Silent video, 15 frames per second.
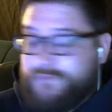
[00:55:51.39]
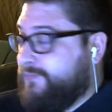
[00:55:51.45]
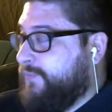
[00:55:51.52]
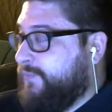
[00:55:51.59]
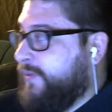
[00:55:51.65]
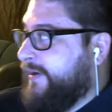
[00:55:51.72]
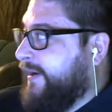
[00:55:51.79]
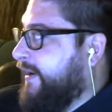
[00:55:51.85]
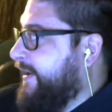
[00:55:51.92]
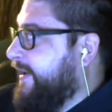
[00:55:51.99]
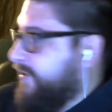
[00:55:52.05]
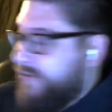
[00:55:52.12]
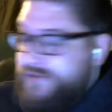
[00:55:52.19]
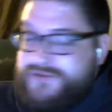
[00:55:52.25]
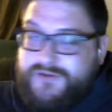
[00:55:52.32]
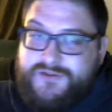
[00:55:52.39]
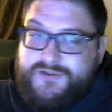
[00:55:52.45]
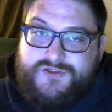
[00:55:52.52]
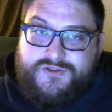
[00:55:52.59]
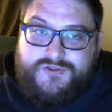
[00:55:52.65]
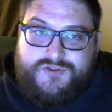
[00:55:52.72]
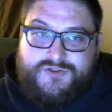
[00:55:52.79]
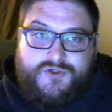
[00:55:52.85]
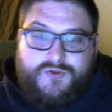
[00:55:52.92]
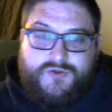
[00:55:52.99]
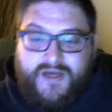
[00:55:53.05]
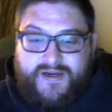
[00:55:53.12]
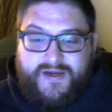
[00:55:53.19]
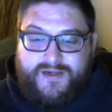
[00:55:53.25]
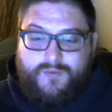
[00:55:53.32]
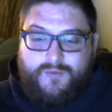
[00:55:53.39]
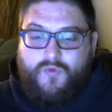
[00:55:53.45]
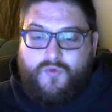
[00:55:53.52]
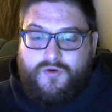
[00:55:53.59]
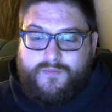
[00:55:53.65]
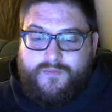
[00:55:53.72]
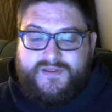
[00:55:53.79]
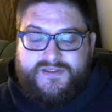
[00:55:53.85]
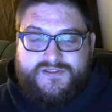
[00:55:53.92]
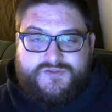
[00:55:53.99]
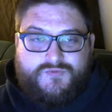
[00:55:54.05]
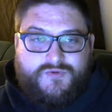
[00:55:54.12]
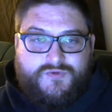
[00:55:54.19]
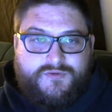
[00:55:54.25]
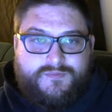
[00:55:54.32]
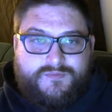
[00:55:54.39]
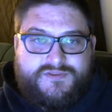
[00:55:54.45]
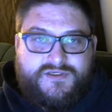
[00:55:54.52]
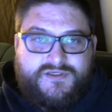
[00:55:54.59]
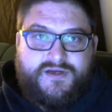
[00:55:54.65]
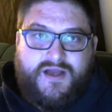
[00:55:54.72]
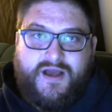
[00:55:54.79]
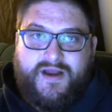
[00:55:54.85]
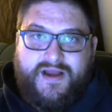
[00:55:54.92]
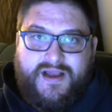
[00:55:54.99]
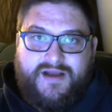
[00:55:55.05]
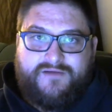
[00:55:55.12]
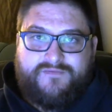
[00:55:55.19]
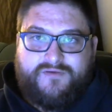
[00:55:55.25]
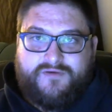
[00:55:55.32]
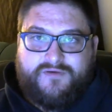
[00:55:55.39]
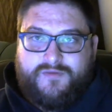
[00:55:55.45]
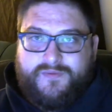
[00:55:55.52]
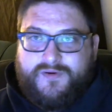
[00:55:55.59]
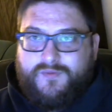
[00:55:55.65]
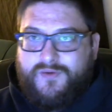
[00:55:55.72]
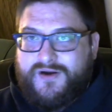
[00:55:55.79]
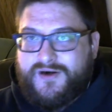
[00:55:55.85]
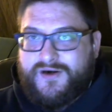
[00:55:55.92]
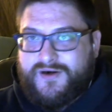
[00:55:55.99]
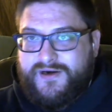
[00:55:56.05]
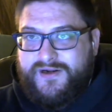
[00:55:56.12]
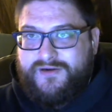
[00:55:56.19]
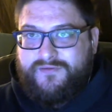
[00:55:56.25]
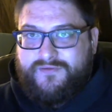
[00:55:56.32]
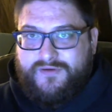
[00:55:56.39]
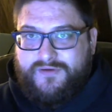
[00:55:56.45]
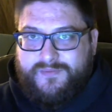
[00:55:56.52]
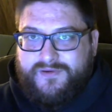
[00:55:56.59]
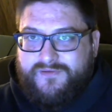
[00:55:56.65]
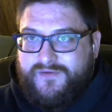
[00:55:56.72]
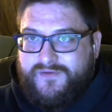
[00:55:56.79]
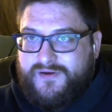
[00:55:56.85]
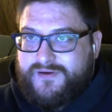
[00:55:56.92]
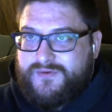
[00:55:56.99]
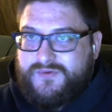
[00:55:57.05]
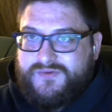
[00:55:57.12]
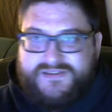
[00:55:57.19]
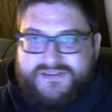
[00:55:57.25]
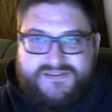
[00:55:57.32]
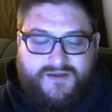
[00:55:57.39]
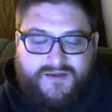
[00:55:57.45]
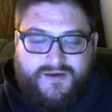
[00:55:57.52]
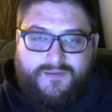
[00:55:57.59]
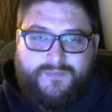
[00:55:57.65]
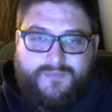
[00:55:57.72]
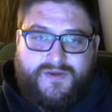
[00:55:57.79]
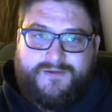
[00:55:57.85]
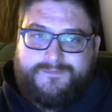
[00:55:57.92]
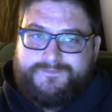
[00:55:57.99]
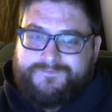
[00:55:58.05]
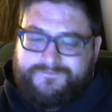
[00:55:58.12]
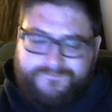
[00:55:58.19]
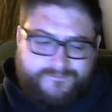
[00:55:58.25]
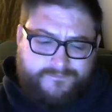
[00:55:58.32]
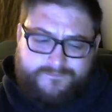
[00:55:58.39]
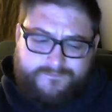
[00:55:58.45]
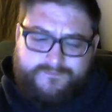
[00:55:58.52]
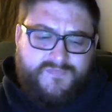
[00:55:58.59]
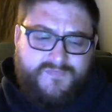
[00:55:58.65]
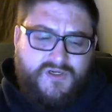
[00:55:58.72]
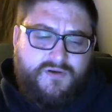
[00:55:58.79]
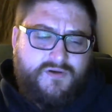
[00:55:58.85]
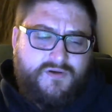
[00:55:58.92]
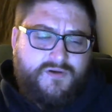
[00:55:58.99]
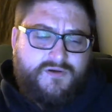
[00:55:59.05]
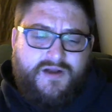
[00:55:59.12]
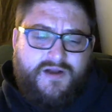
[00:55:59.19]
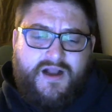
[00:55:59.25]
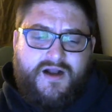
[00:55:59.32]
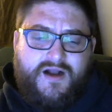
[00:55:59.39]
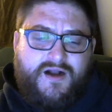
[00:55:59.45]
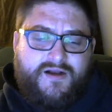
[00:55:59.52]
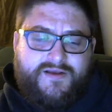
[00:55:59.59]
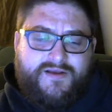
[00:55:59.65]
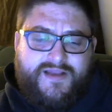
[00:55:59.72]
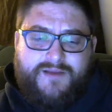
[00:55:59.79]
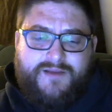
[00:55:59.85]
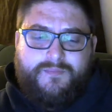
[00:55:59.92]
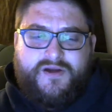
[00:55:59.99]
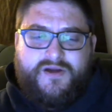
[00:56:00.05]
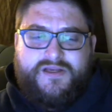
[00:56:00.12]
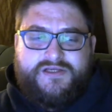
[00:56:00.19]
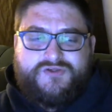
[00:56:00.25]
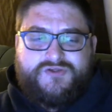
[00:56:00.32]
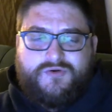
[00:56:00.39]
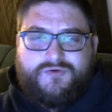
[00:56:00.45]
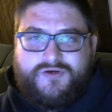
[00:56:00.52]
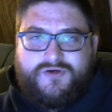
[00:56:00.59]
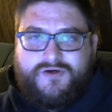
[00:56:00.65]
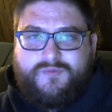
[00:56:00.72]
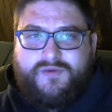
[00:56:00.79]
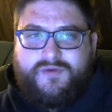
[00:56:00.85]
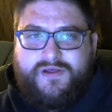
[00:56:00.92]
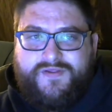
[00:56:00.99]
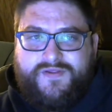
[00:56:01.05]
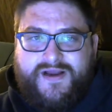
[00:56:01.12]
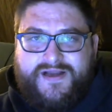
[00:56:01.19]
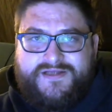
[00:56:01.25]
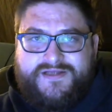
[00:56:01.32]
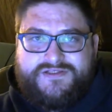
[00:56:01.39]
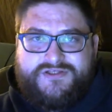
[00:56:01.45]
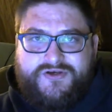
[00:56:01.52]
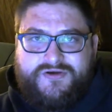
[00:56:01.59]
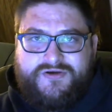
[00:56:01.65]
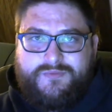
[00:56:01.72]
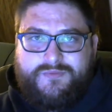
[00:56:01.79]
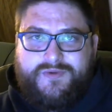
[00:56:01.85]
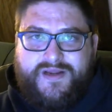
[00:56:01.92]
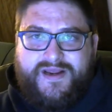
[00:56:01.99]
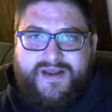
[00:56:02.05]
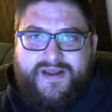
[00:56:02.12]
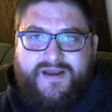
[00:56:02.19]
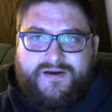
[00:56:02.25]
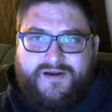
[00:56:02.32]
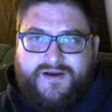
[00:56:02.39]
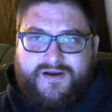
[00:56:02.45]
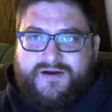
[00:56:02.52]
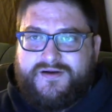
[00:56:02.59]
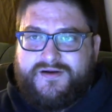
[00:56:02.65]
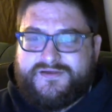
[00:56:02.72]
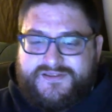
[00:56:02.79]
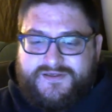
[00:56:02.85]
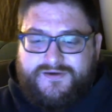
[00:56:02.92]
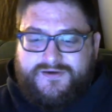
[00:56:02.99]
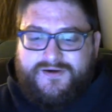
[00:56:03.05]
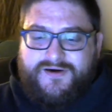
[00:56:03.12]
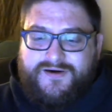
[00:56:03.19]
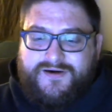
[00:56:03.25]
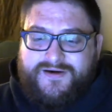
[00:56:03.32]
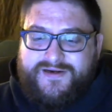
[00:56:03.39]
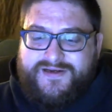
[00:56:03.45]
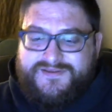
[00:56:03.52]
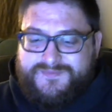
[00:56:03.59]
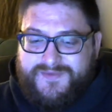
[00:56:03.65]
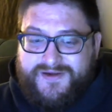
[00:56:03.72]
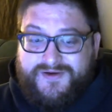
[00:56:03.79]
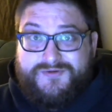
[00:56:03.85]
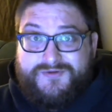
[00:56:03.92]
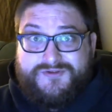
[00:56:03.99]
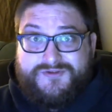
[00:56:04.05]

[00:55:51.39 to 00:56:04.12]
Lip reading: Well, and also it's too goddamn warm in this room to not have a little bit of water and a little bit of a coolness on it. But yeah, Monkey Shoulder with an ice cube and a cigar is my new